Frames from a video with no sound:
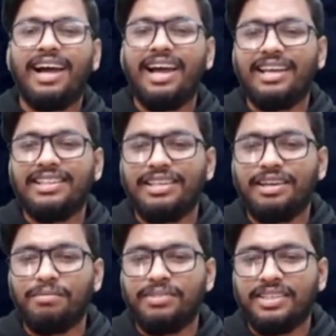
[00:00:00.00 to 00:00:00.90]
and
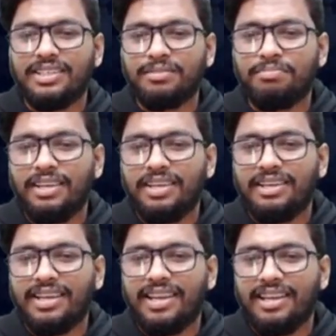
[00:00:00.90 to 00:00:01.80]
the object is
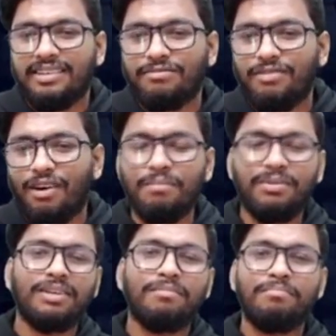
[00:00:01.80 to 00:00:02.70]
play again
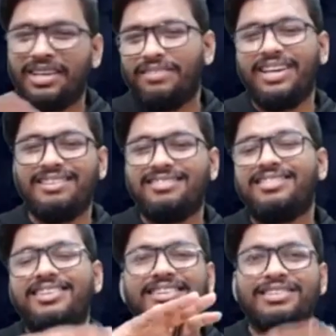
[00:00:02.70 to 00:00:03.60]
formed
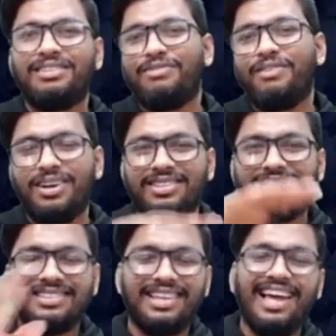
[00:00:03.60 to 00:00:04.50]
between the
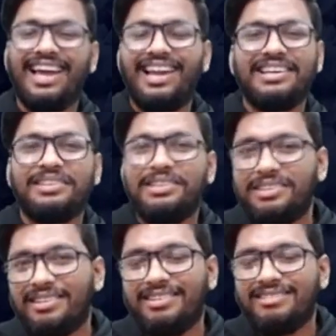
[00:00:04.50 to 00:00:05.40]
focus and
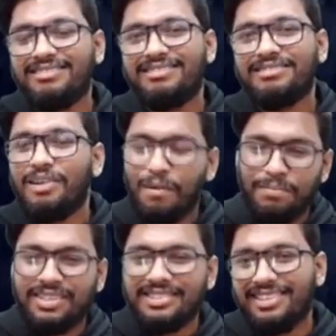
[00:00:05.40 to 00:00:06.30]
the optic